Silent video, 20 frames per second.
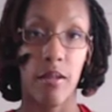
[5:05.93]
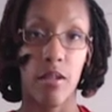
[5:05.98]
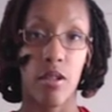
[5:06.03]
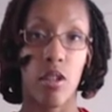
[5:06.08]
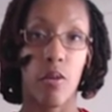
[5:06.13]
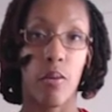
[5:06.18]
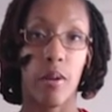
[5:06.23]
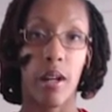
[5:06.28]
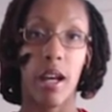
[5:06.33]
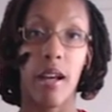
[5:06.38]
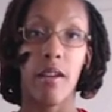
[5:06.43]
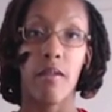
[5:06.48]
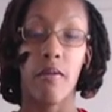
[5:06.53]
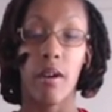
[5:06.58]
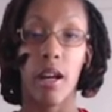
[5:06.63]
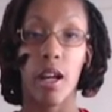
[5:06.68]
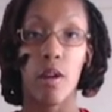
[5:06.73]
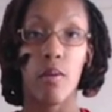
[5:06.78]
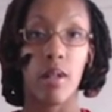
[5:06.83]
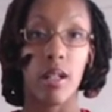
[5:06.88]
So when I
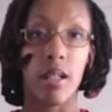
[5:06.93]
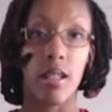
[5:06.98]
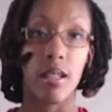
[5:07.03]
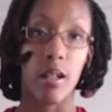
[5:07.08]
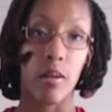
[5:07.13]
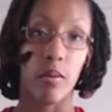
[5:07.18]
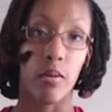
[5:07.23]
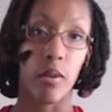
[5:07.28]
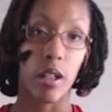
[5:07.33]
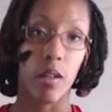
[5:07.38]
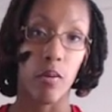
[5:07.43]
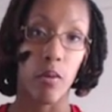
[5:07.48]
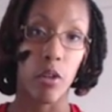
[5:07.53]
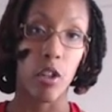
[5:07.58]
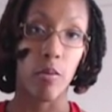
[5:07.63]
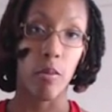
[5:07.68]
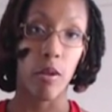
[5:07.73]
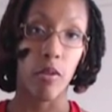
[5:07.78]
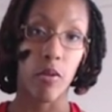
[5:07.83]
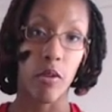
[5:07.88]
evaluate someone, whether
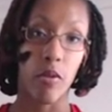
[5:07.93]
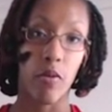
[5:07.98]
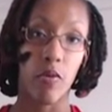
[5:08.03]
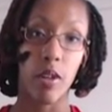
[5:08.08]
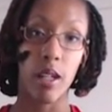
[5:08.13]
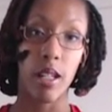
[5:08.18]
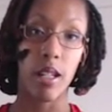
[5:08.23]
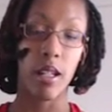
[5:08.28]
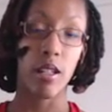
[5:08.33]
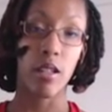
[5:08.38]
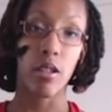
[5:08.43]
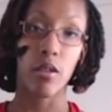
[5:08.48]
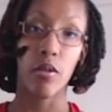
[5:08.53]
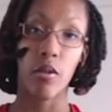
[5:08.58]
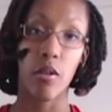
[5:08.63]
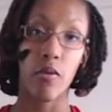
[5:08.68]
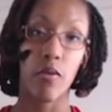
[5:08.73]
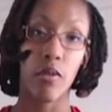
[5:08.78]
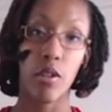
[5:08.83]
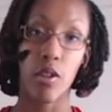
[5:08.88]
it be for fitness or
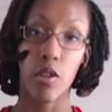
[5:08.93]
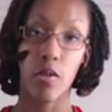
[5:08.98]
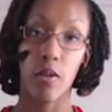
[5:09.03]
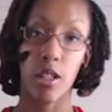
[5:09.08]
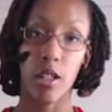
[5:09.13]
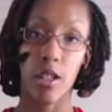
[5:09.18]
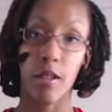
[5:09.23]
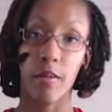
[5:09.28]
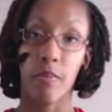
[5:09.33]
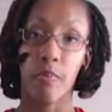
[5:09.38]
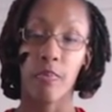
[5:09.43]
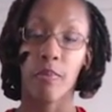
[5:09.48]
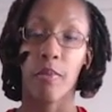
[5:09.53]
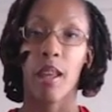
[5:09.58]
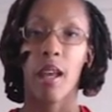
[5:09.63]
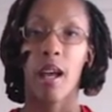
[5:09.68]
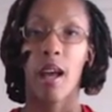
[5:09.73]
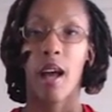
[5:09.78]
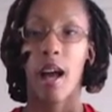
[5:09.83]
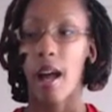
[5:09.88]
for nutrition,
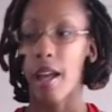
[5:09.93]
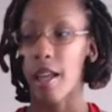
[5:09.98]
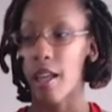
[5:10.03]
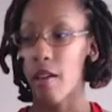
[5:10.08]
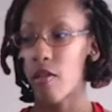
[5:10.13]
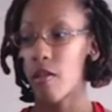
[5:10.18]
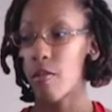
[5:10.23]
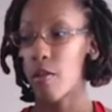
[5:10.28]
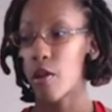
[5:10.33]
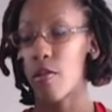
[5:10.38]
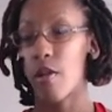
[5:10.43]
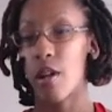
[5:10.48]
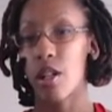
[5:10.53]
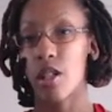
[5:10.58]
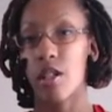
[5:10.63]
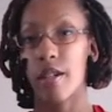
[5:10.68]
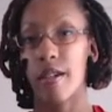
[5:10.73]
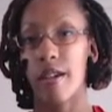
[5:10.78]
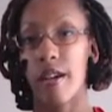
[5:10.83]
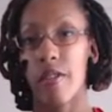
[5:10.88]
I give them a
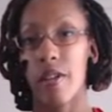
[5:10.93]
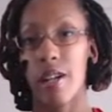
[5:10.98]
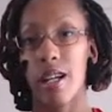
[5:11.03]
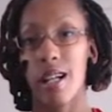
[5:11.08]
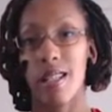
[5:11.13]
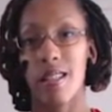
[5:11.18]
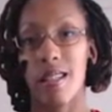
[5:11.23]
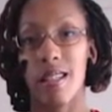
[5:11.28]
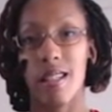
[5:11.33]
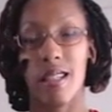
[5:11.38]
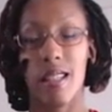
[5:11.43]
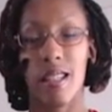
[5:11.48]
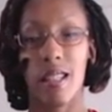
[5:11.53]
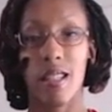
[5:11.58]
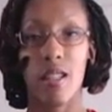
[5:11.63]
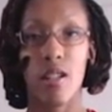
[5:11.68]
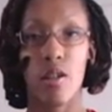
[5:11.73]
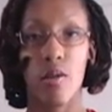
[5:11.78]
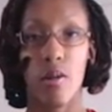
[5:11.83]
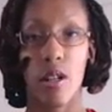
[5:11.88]
questionnaire that has like
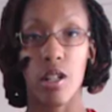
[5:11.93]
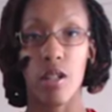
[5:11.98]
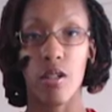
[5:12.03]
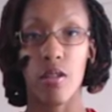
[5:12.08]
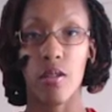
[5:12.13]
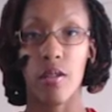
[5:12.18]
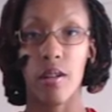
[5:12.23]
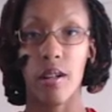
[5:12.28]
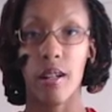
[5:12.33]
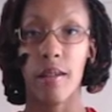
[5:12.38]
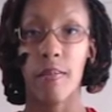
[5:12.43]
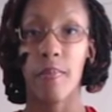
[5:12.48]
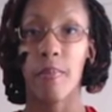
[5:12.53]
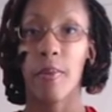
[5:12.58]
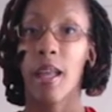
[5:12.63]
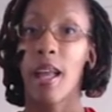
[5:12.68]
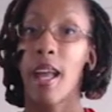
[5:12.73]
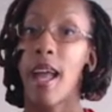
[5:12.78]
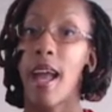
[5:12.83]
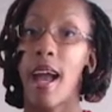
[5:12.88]
60 questions on it.
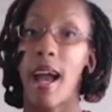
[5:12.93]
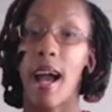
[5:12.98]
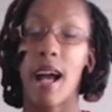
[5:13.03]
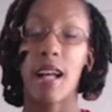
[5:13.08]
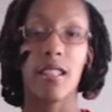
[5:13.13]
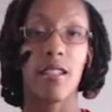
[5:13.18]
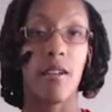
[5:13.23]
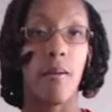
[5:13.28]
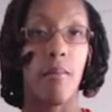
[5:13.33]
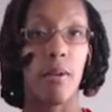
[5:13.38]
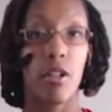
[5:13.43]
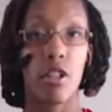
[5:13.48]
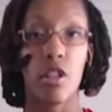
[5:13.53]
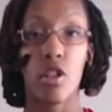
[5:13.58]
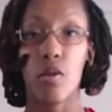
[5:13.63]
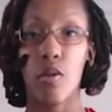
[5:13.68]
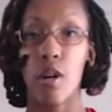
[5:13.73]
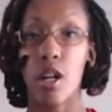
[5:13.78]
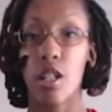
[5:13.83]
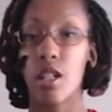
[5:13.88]
I ask a bunch
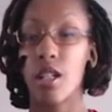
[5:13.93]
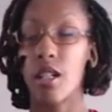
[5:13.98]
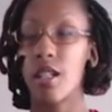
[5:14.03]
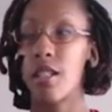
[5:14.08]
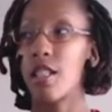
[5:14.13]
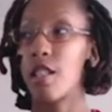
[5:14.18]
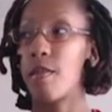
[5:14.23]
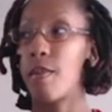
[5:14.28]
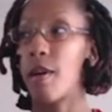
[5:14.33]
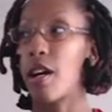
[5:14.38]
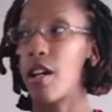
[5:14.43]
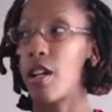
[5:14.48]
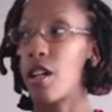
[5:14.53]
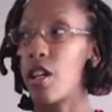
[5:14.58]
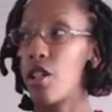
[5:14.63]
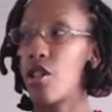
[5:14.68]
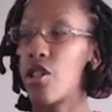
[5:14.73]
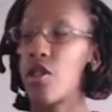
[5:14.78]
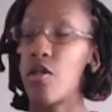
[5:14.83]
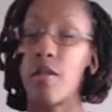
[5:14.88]
of questions about
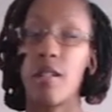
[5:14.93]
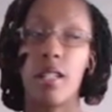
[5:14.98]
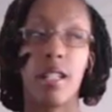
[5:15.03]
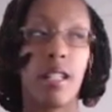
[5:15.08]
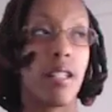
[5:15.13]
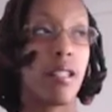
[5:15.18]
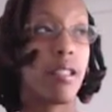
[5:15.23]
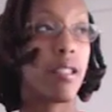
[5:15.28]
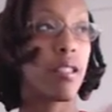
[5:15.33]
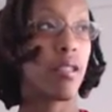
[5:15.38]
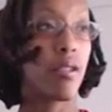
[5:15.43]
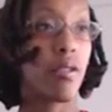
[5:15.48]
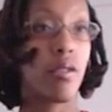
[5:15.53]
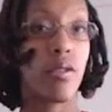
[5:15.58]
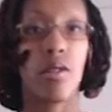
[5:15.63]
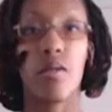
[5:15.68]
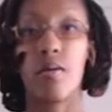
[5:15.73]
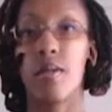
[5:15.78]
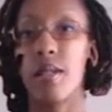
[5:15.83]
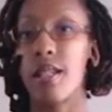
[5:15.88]
injuries,
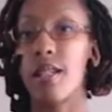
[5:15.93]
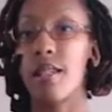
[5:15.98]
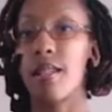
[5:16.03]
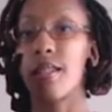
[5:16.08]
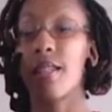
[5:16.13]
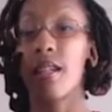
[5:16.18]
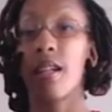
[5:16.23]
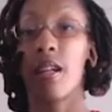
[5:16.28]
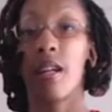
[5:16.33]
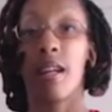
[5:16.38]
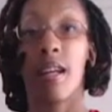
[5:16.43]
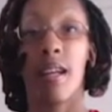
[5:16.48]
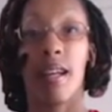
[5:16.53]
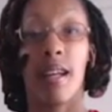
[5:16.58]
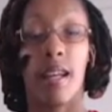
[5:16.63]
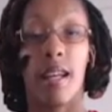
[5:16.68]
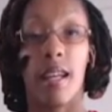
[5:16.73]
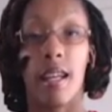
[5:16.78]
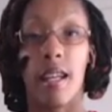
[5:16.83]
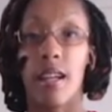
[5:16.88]
surgeries,
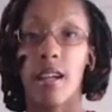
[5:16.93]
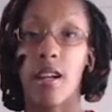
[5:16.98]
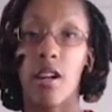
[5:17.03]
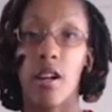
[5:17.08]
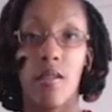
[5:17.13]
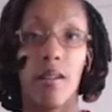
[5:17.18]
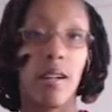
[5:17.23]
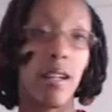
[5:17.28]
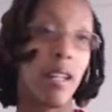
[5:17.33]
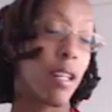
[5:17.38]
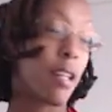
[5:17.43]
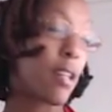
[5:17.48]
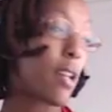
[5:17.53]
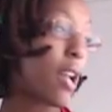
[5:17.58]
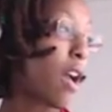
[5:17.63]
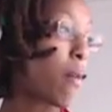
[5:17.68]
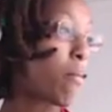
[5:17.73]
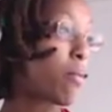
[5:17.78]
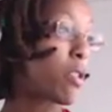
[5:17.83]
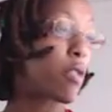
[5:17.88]
current eating
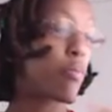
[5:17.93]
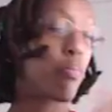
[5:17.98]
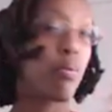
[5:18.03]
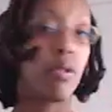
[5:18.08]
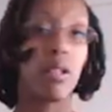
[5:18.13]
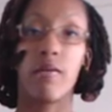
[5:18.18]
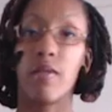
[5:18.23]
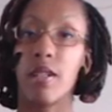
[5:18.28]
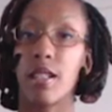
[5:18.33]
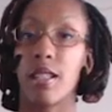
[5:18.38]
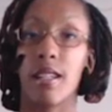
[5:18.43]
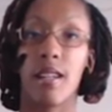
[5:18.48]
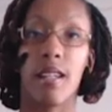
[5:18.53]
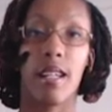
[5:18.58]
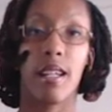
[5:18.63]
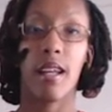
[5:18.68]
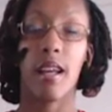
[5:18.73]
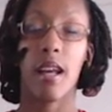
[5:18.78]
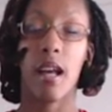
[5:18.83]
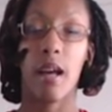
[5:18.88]
habits, previous
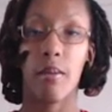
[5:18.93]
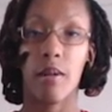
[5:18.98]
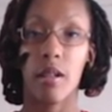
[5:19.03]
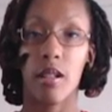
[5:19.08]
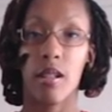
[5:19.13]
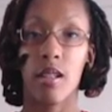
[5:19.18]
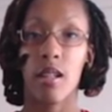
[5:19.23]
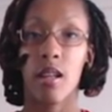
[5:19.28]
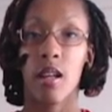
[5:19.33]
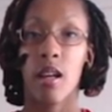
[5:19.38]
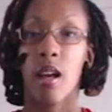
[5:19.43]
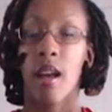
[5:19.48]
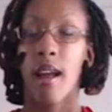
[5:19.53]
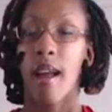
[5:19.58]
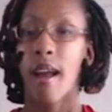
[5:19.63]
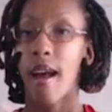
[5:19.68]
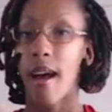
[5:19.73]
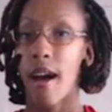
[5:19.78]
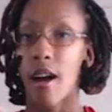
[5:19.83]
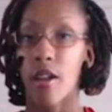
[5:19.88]
eating habits,
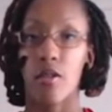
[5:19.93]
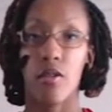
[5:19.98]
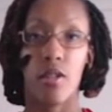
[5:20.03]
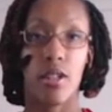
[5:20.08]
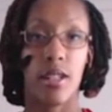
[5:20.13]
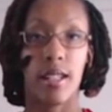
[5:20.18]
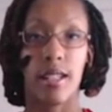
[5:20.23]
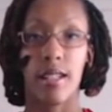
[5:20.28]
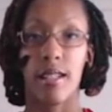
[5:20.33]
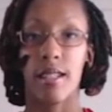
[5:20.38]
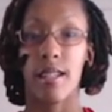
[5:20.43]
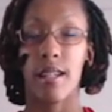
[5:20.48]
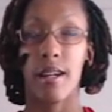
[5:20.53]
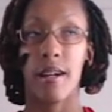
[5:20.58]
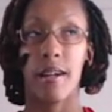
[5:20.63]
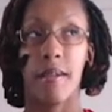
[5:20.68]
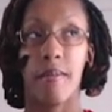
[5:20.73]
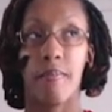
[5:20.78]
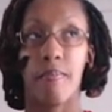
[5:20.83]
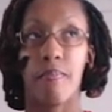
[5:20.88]
allergies,
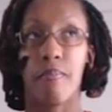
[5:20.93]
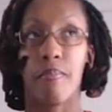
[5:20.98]
a